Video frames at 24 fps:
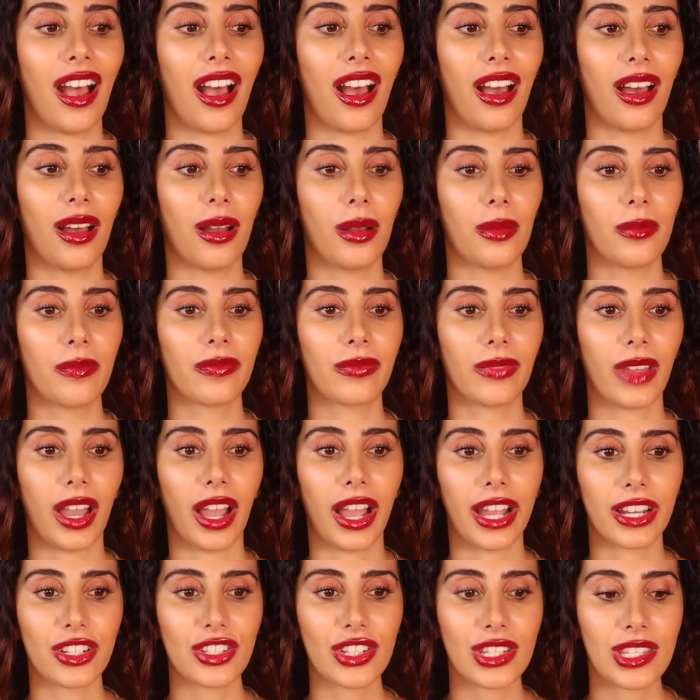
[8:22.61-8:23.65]
Um,
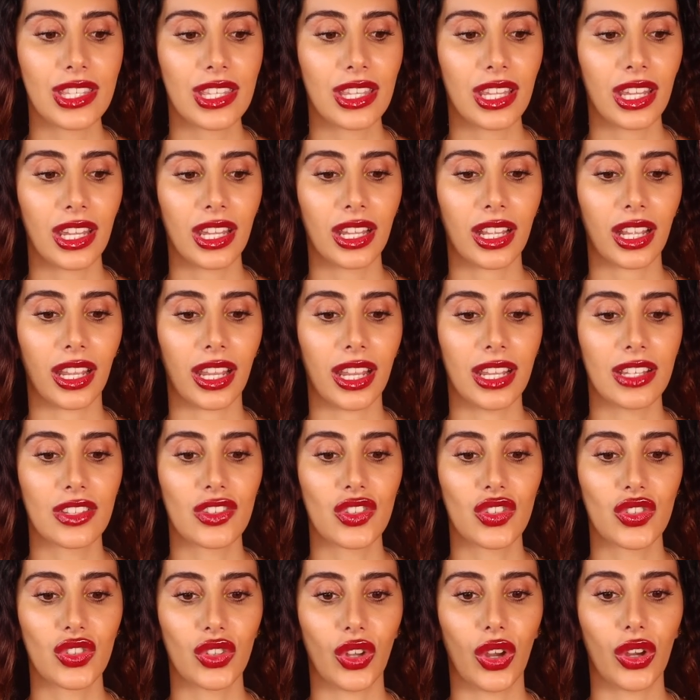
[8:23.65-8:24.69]
I just think
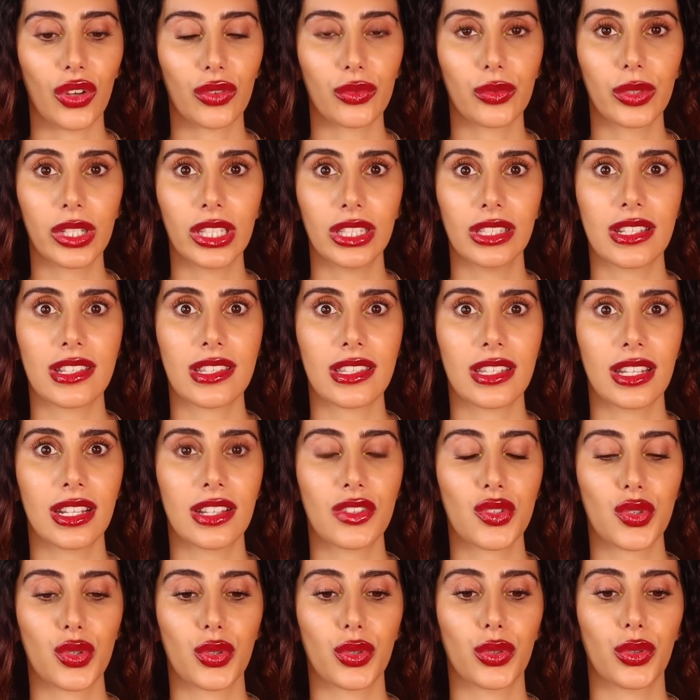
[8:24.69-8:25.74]
it's not
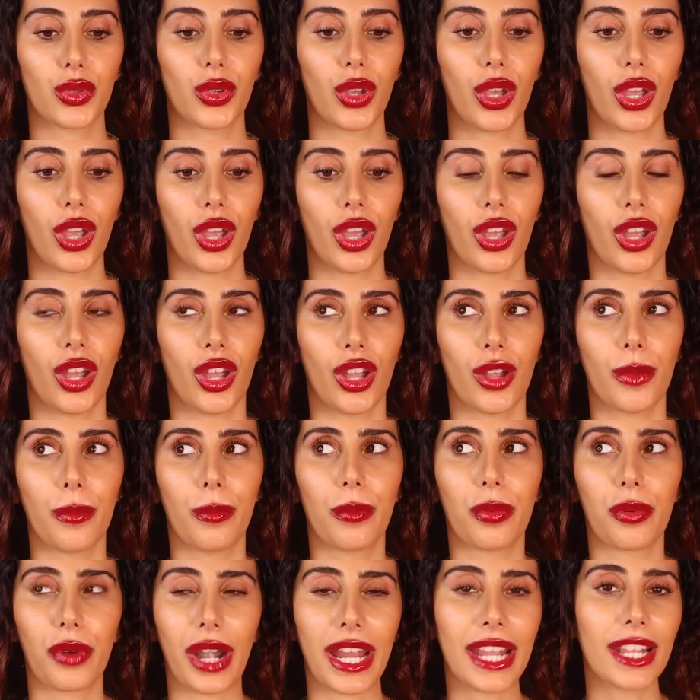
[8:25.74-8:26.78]
realistic to
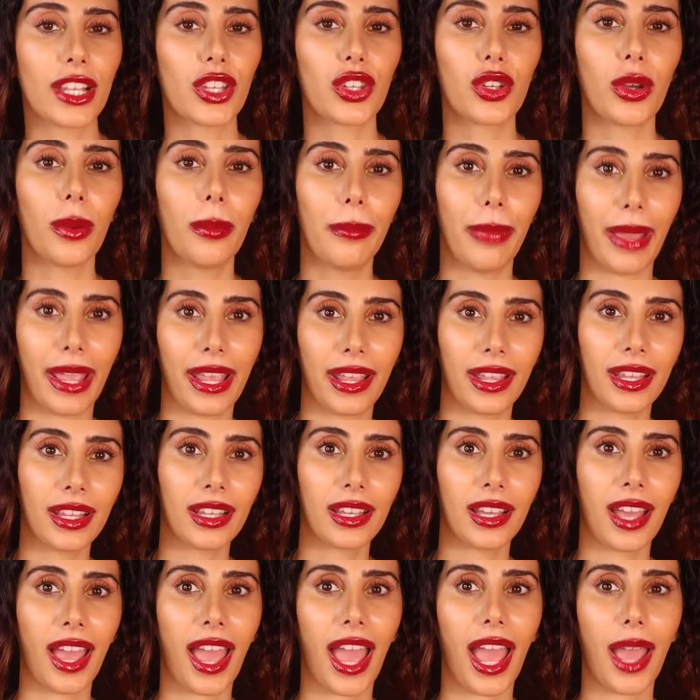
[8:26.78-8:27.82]
break your
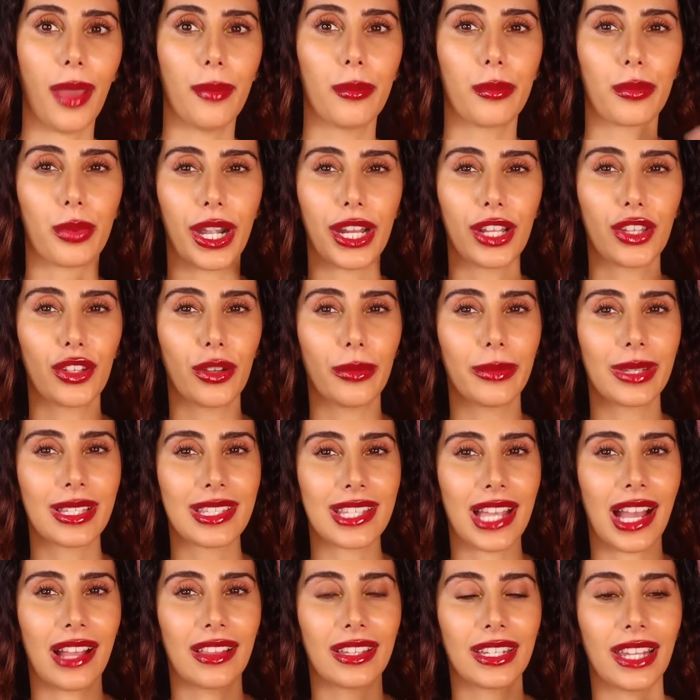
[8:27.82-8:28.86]
bank and break your
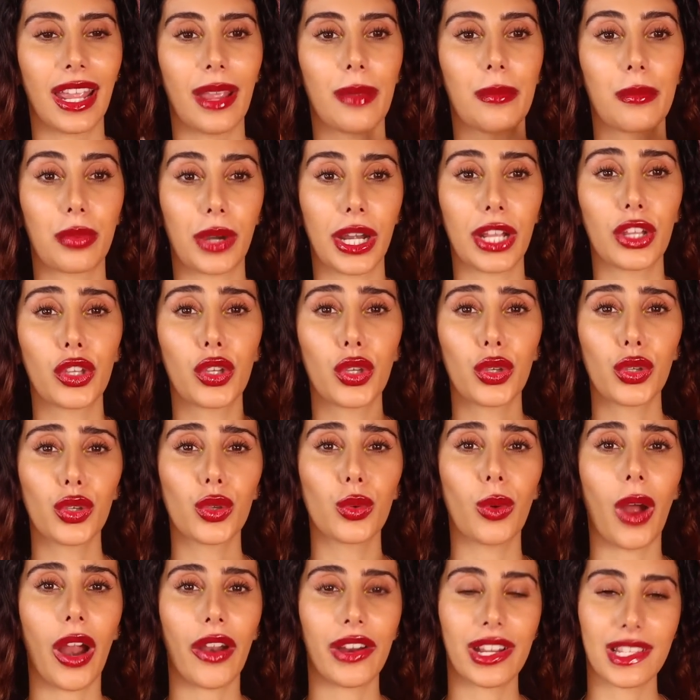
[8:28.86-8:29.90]
mentality and break who
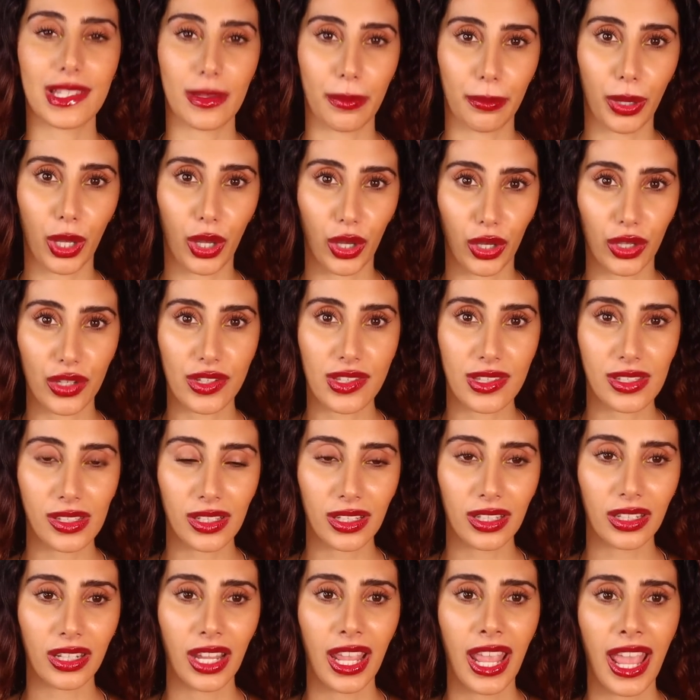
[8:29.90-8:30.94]
you are as a
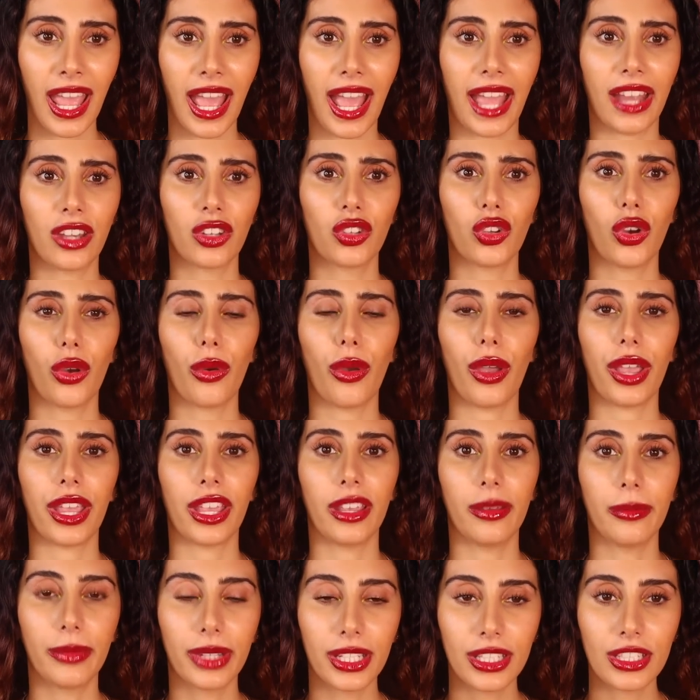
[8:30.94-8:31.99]
person and your
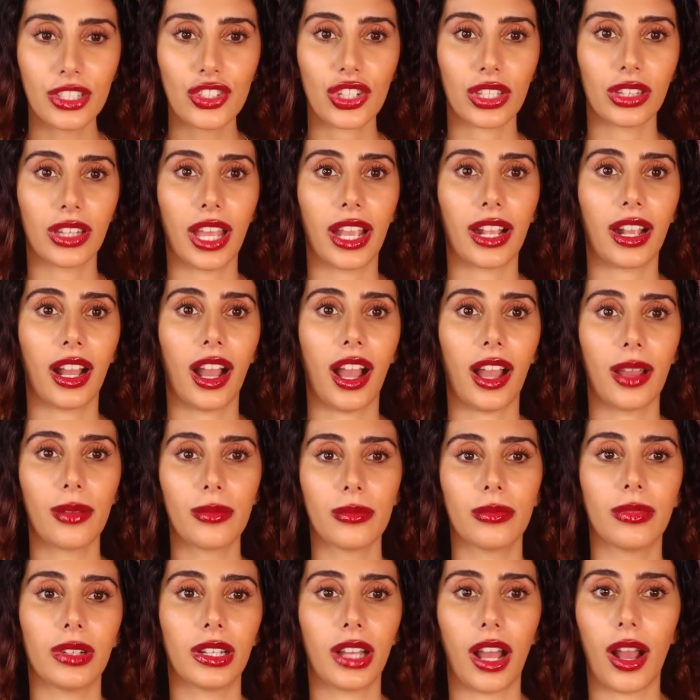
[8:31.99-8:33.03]
image like
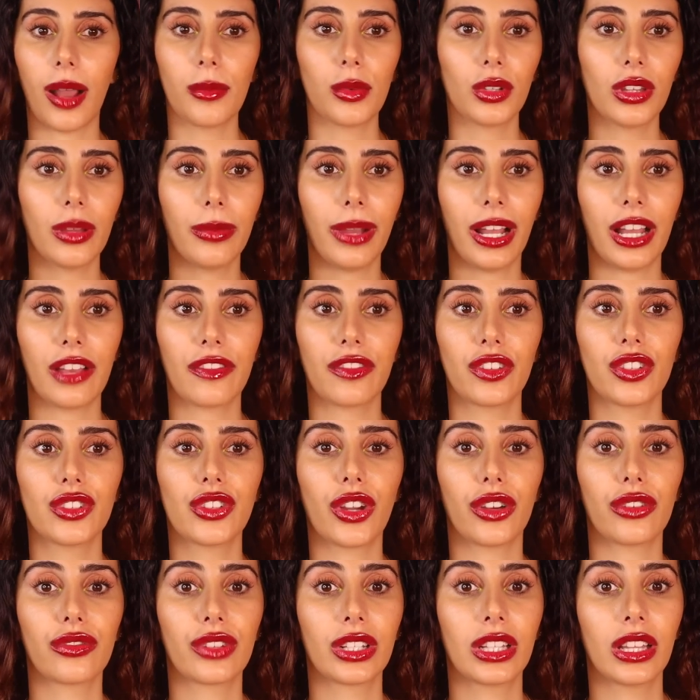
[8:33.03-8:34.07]
i'm i'm all about if you
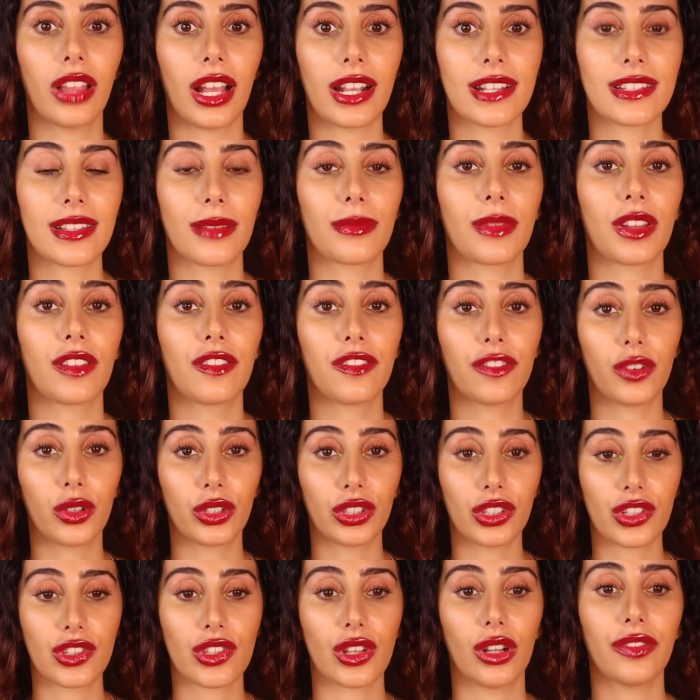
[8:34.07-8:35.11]
don't really like something for
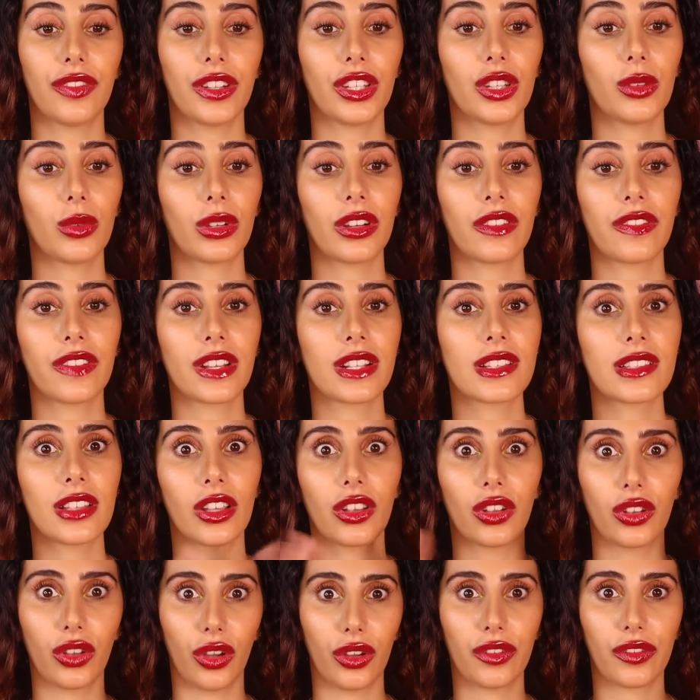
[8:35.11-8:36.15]
yourself and you want to fix
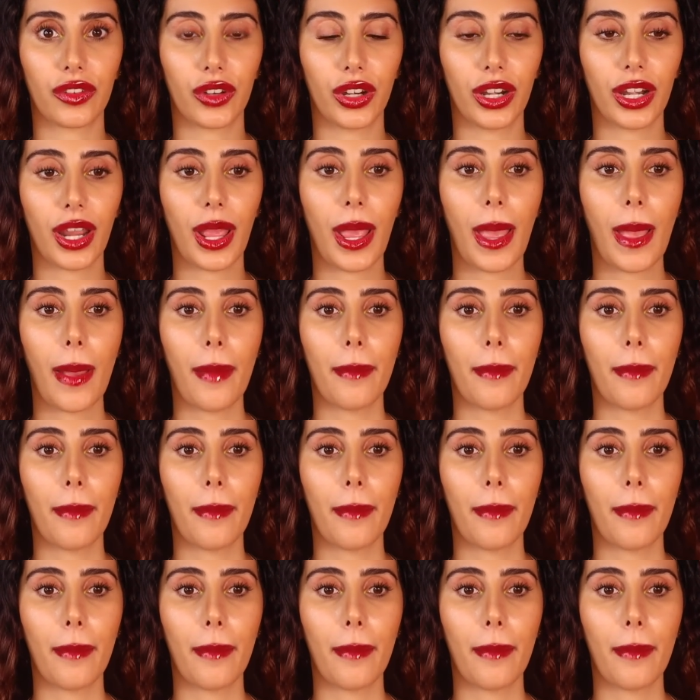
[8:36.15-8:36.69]
it go for it